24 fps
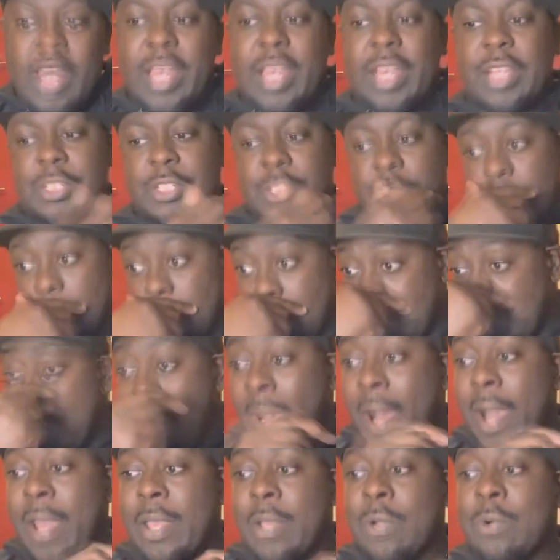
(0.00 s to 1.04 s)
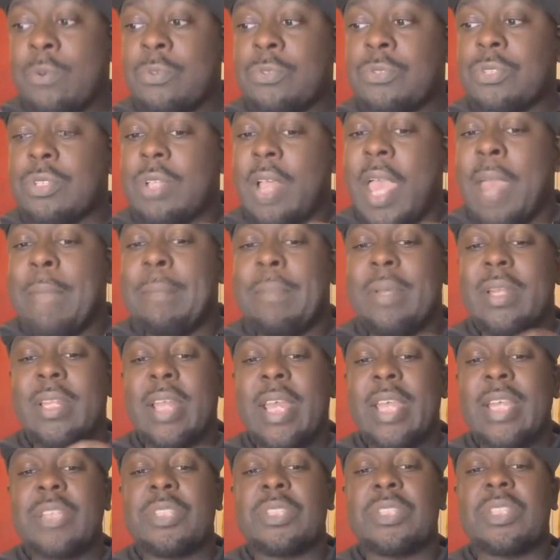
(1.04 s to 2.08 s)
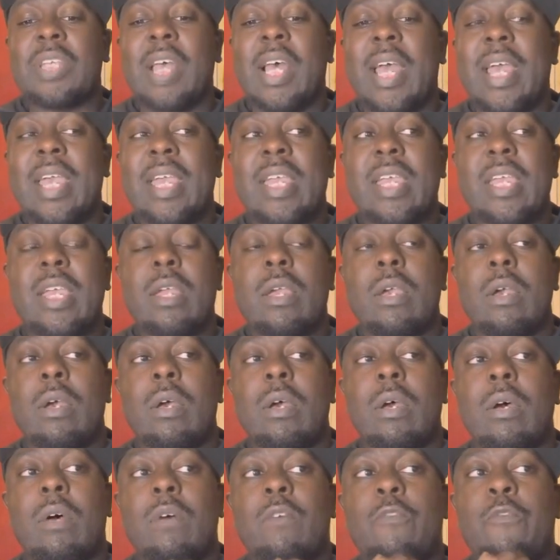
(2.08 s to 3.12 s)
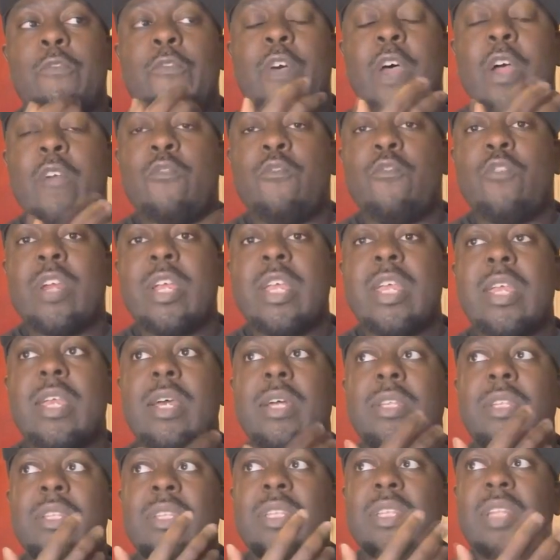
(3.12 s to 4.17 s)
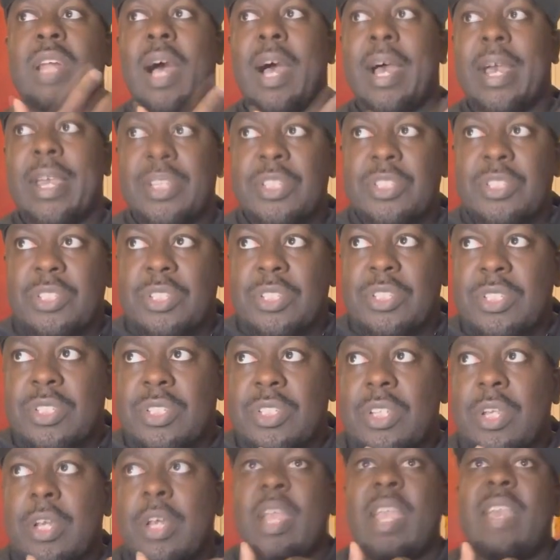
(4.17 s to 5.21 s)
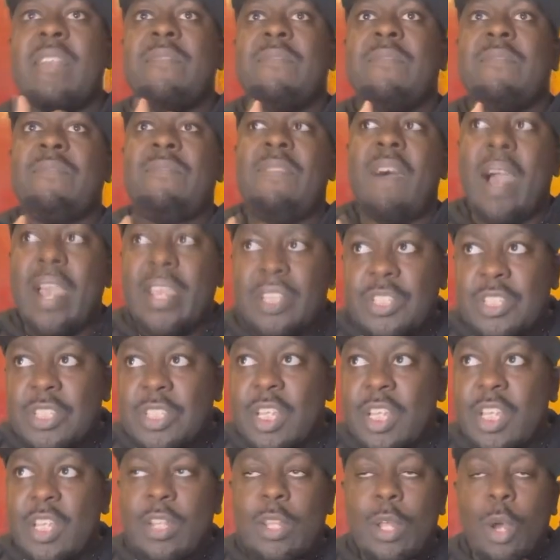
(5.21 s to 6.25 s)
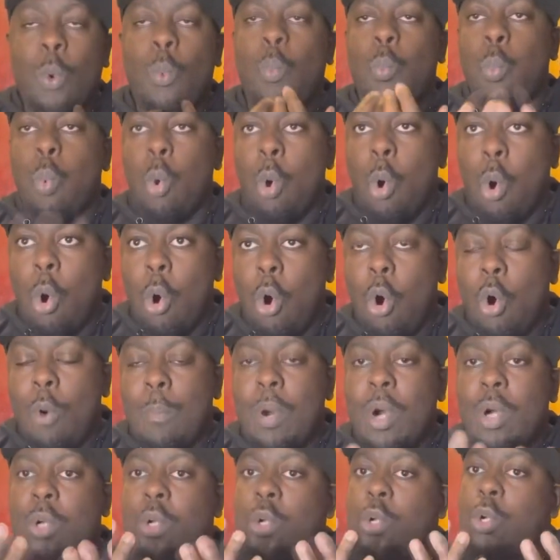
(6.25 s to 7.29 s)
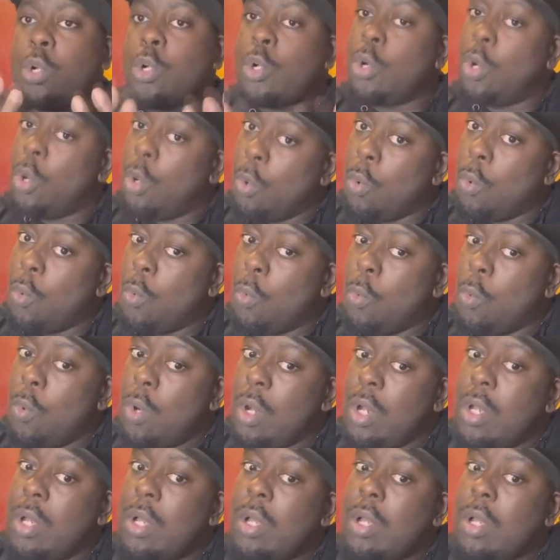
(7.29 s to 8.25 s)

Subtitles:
It's just Miles emanates a very nice, inviting, warm, cool